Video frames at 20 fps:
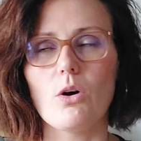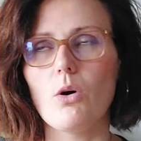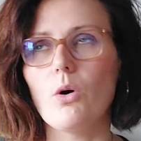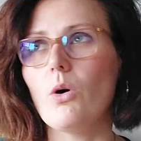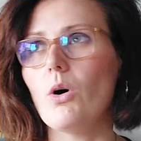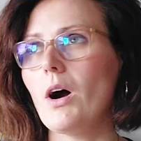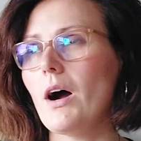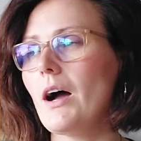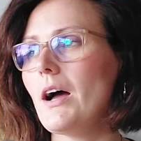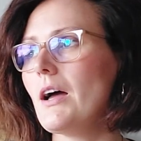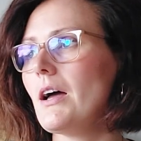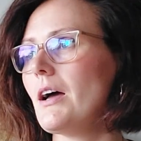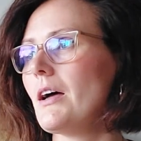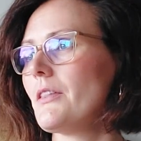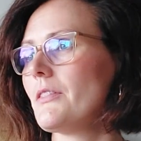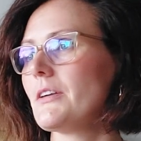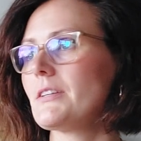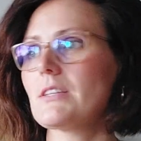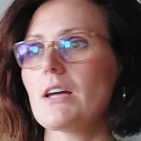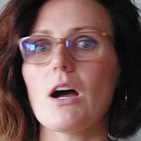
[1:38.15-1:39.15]
Or
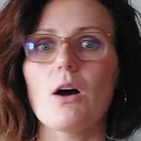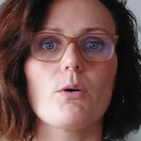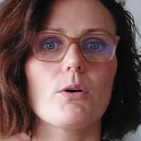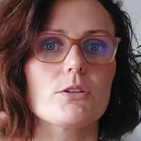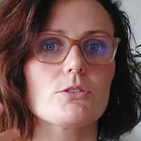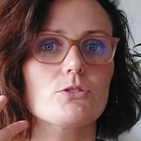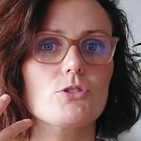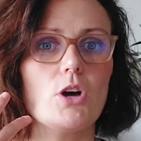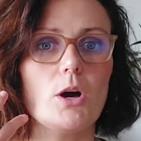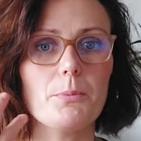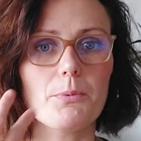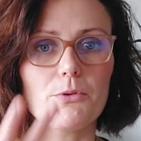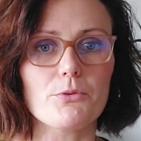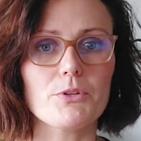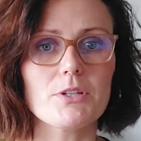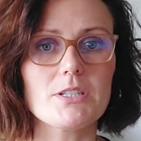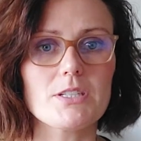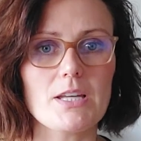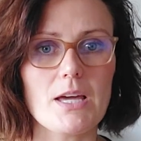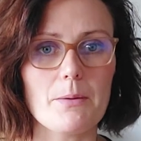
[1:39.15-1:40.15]
these are our top
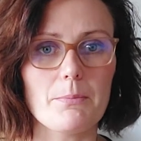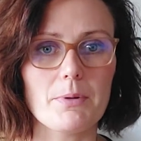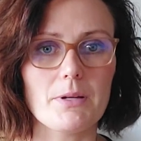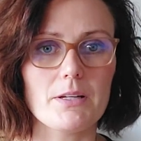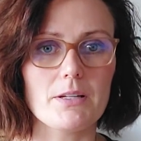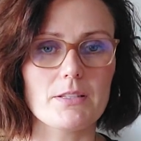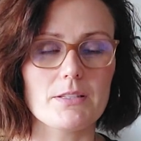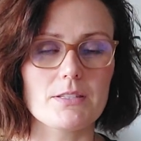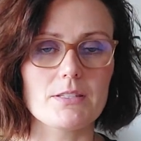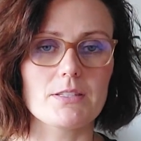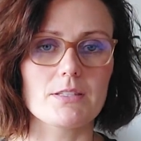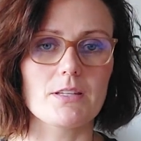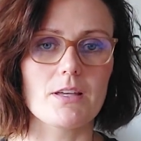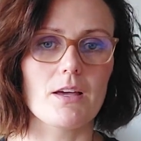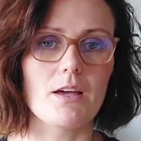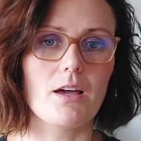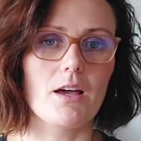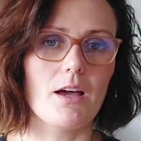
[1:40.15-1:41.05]
3 templates